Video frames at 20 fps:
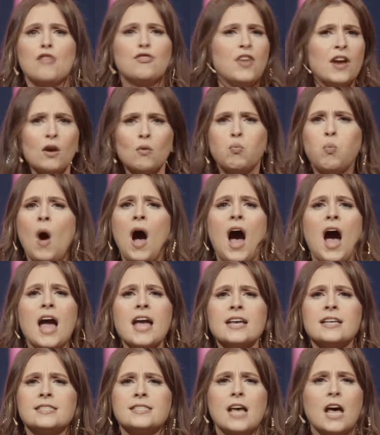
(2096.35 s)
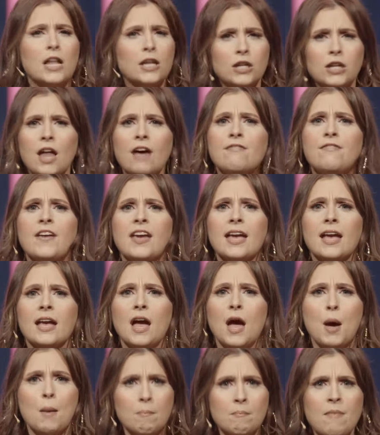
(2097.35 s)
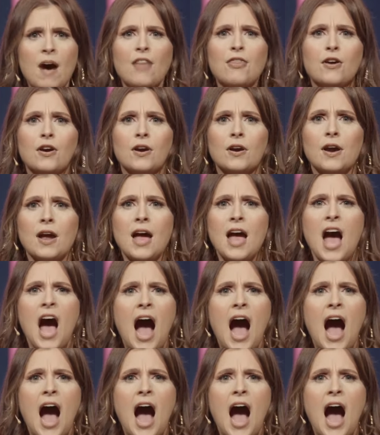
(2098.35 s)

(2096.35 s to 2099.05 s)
their wise, loving mother,